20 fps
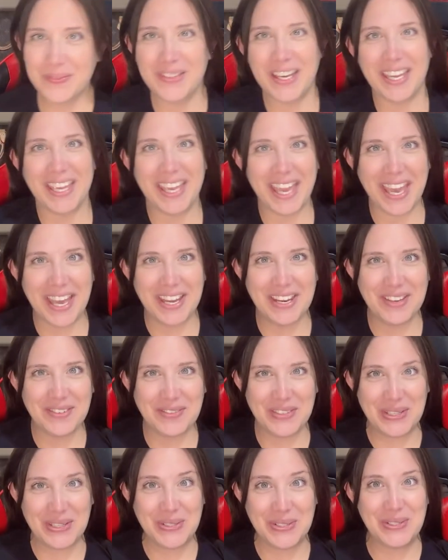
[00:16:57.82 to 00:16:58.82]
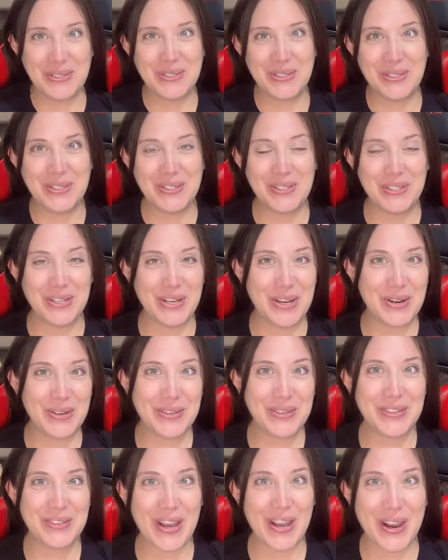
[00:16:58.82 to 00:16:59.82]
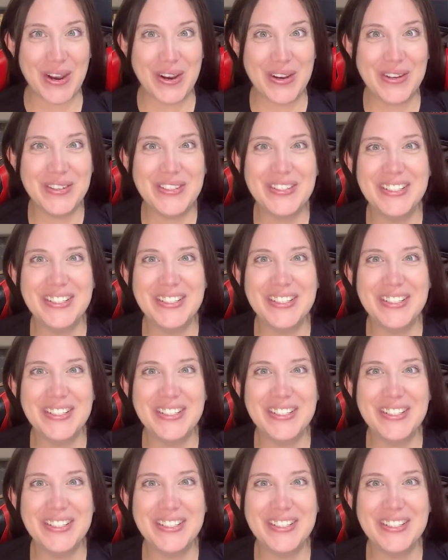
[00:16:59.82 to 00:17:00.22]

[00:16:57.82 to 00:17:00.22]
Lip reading: again, if you know, you know.